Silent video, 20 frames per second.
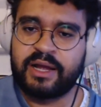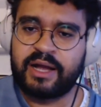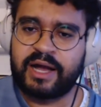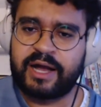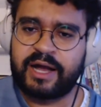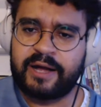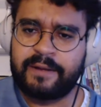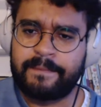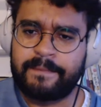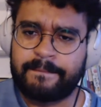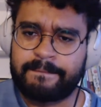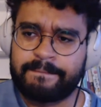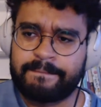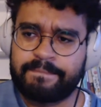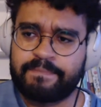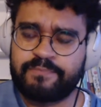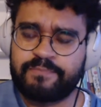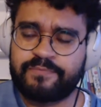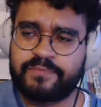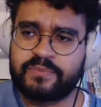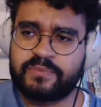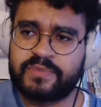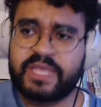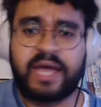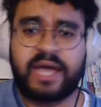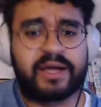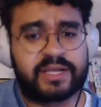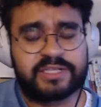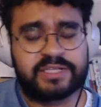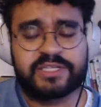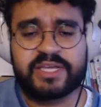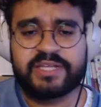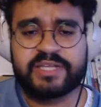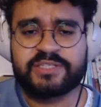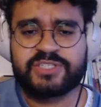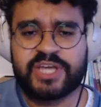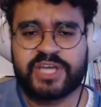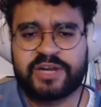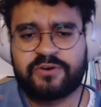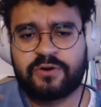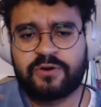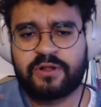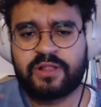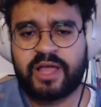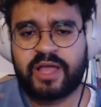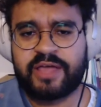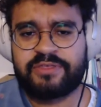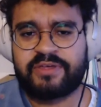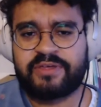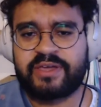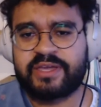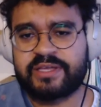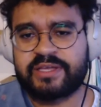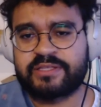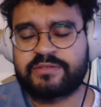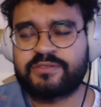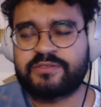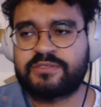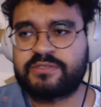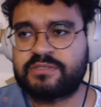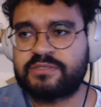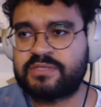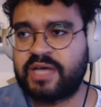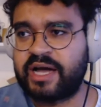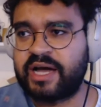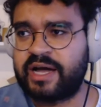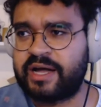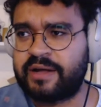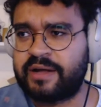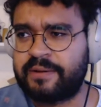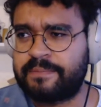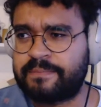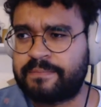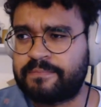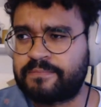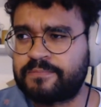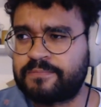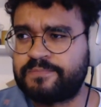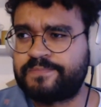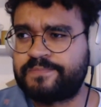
um, yeah, in, in general, I think it's um,